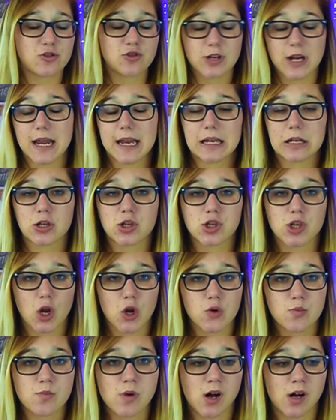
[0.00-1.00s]
and trains
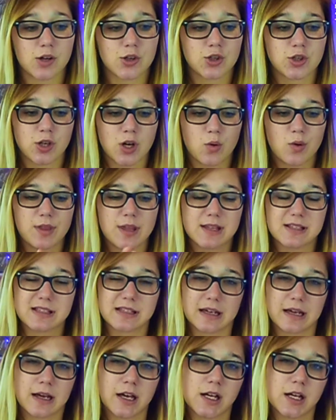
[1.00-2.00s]
so much, you know, when
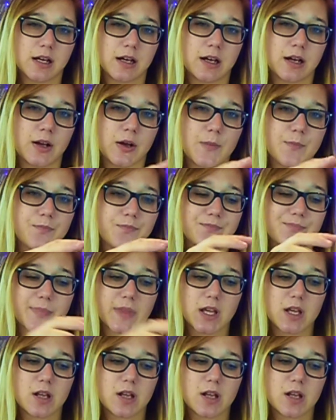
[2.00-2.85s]
there's a